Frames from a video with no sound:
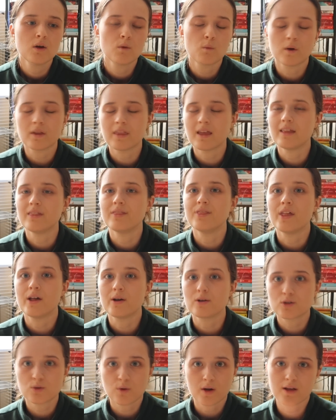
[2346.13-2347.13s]
within
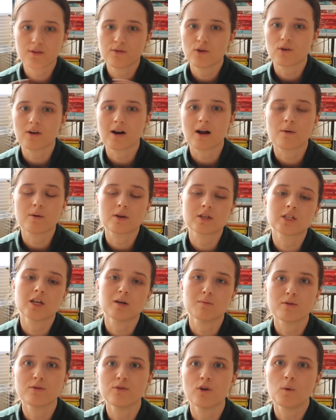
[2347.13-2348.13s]
those 24 hours so
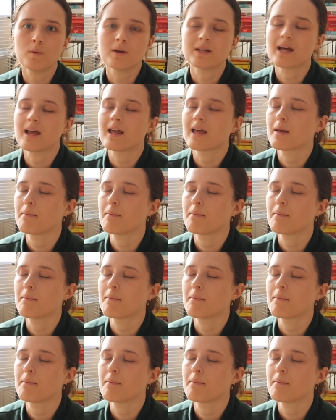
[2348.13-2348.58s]
before we take